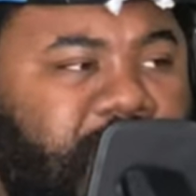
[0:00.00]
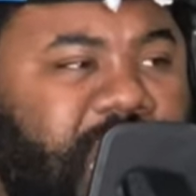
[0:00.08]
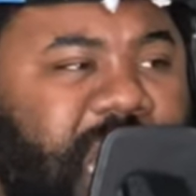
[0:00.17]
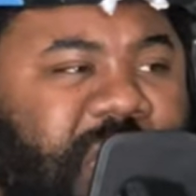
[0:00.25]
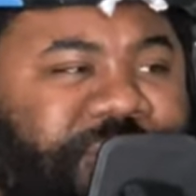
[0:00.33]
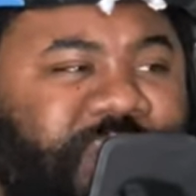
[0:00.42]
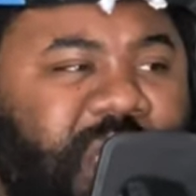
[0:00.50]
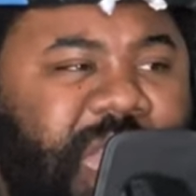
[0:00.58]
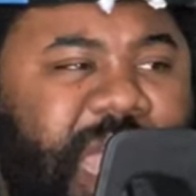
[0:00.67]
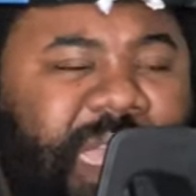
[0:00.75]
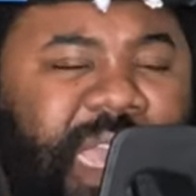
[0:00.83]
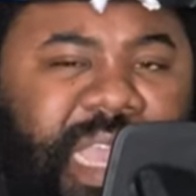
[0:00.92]
And I feel
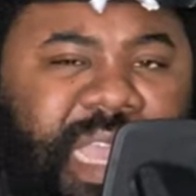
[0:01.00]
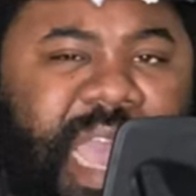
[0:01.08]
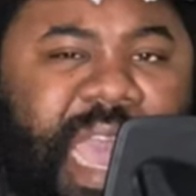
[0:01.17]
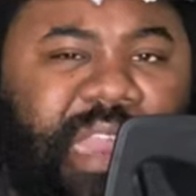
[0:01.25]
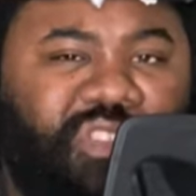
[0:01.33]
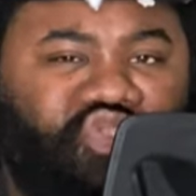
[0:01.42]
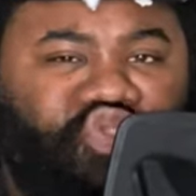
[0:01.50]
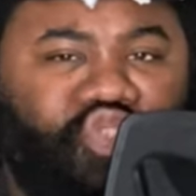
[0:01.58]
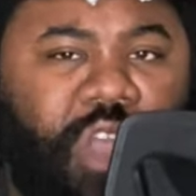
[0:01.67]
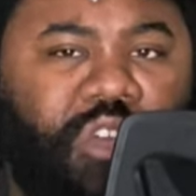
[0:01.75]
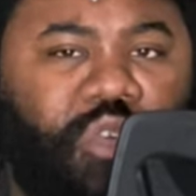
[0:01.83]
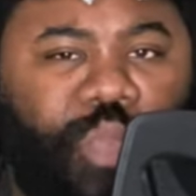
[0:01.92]
like he kind of
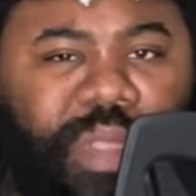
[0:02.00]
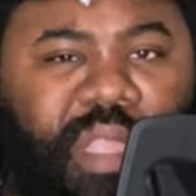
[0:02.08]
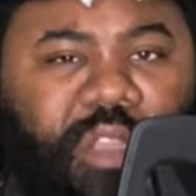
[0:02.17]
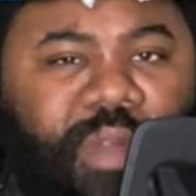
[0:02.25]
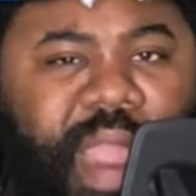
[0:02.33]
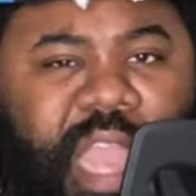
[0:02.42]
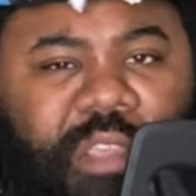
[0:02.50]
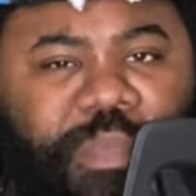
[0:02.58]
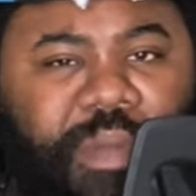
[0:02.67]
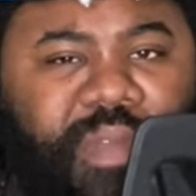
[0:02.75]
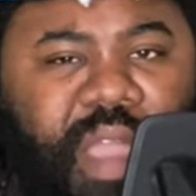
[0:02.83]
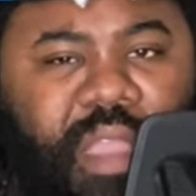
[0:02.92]
struggled with the grasp
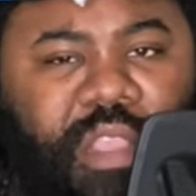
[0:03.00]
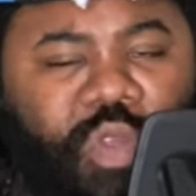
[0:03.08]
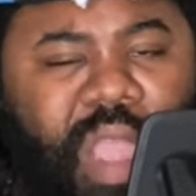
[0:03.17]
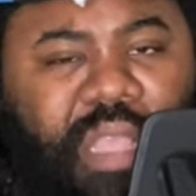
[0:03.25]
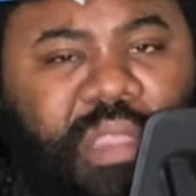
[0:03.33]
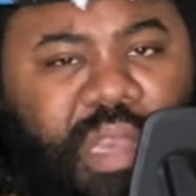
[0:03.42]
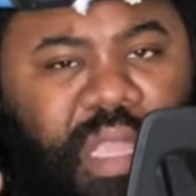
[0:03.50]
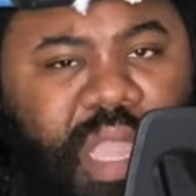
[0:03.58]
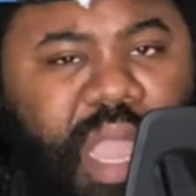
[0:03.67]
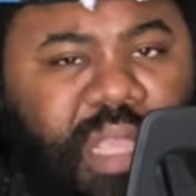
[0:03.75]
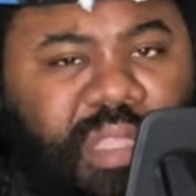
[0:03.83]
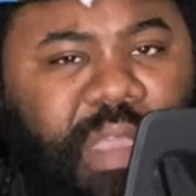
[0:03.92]
of grasping the
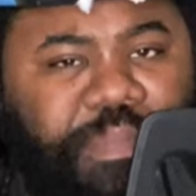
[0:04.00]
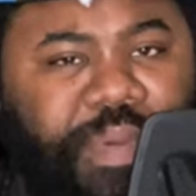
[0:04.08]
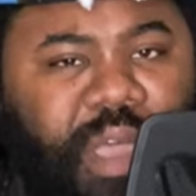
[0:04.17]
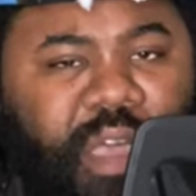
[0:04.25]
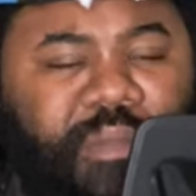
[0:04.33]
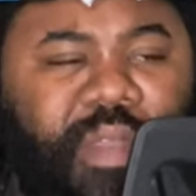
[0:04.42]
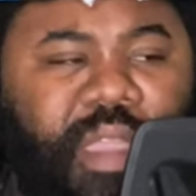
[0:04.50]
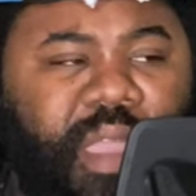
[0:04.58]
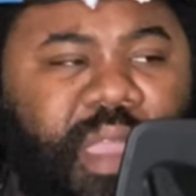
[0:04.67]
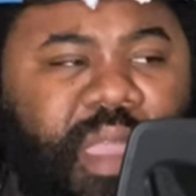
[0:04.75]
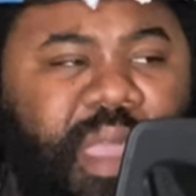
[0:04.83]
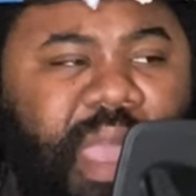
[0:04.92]
concept of,
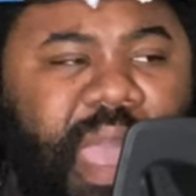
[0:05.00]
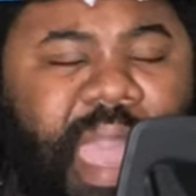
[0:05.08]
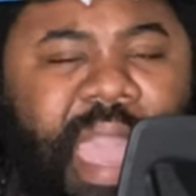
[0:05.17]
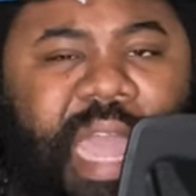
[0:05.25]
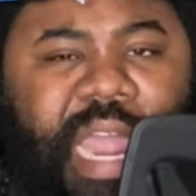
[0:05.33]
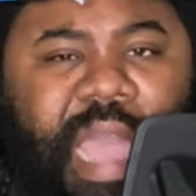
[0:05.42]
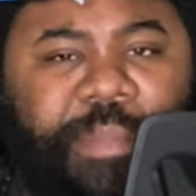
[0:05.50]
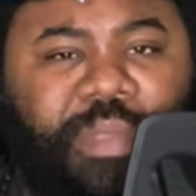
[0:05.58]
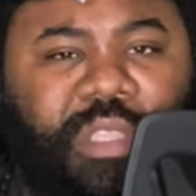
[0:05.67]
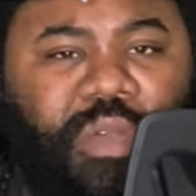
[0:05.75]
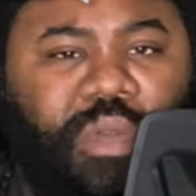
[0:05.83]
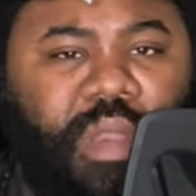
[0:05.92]
I had an
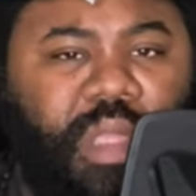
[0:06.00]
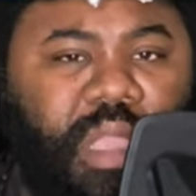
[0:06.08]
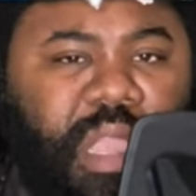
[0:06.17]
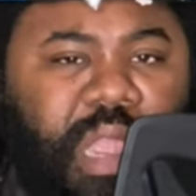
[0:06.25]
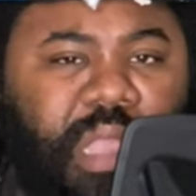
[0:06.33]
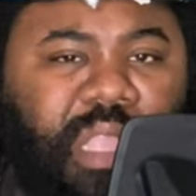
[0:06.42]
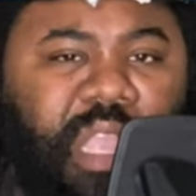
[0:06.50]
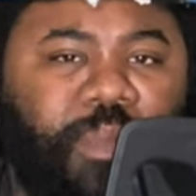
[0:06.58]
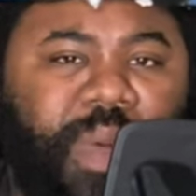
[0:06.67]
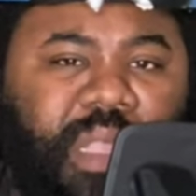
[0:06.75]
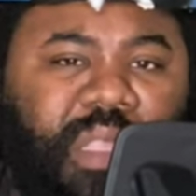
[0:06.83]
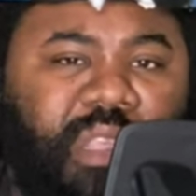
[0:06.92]
opportunity here. Think
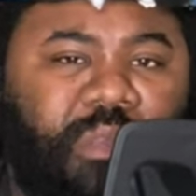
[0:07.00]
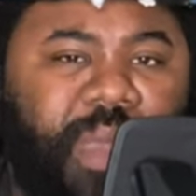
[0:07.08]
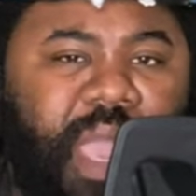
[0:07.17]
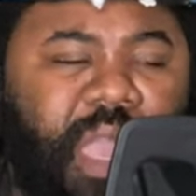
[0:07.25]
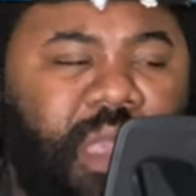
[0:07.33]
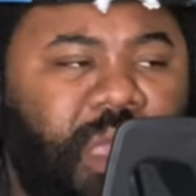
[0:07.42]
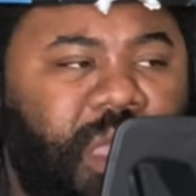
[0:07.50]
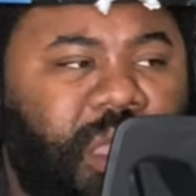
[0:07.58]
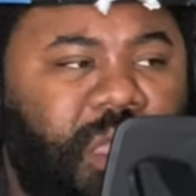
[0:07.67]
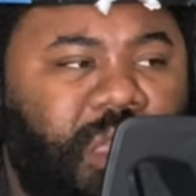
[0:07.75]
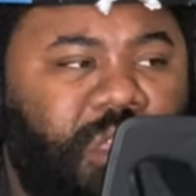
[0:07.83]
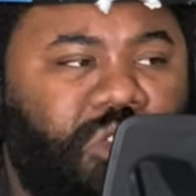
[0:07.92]
about this, man.
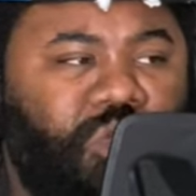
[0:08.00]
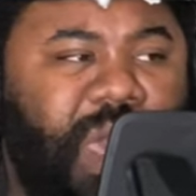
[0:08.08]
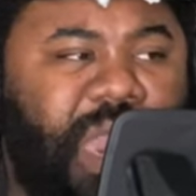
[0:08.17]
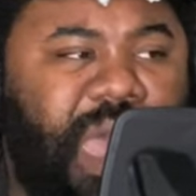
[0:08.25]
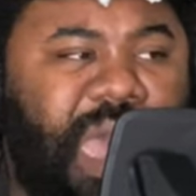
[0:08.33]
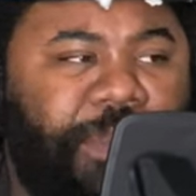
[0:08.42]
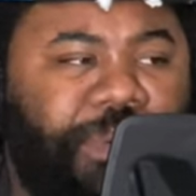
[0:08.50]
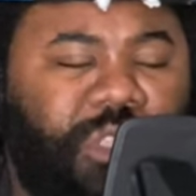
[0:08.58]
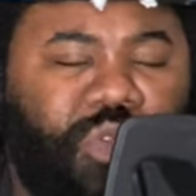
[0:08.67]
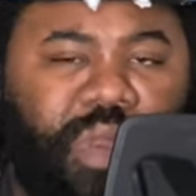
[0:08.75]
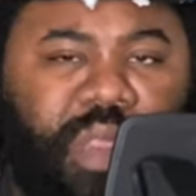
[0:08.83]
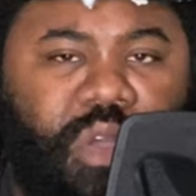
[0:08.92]
You got an
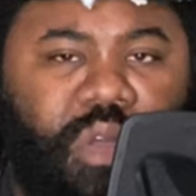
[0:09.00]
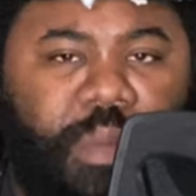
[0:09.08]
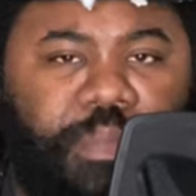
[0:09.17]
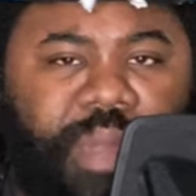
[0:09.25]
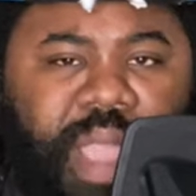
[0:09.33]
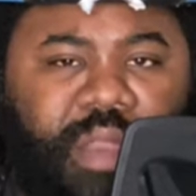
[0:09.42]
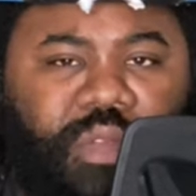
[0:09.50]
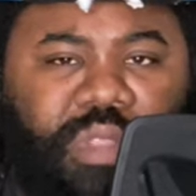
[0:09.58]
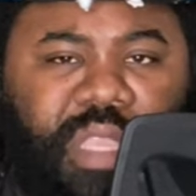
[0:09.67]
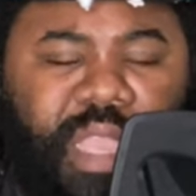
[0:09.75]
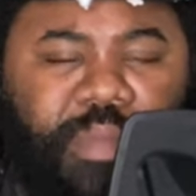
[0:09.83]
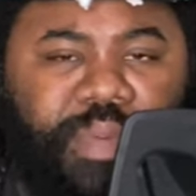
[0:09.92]
opportunity on a brand new
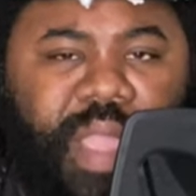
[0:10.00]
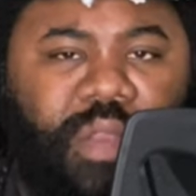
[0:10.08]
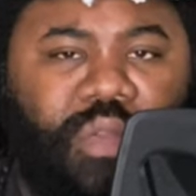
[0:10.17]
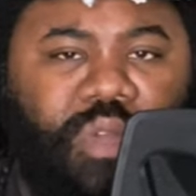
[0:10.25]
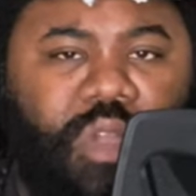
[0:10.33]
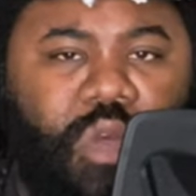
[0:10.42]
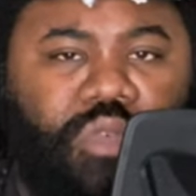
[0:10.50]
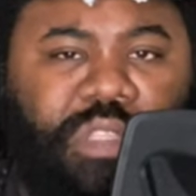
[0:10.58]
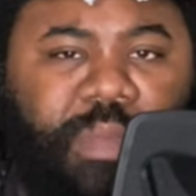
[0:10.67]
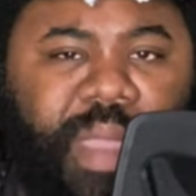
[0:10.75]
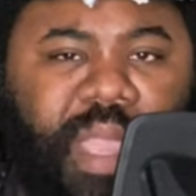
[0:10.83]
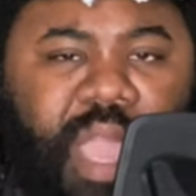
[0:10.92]
team, brand new coach
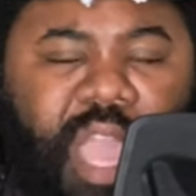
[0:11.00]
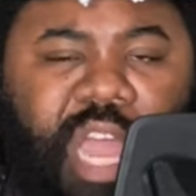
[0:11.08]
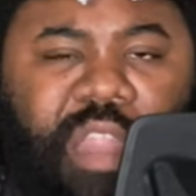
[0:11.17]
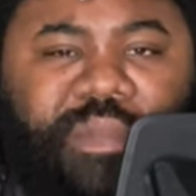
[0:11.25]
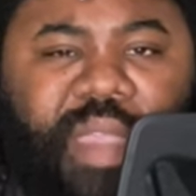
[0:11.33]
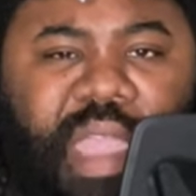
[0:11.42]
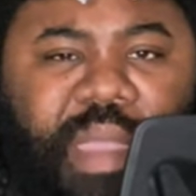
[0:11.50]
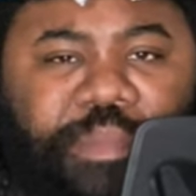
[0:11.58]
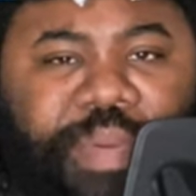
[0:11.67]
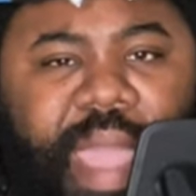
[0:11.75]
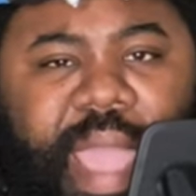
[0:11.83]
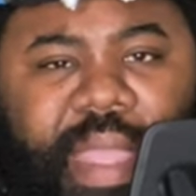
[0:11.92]
to make a hell of an
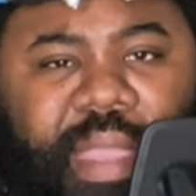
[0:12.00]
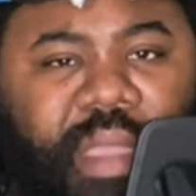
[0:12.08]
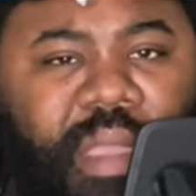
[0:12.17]
impact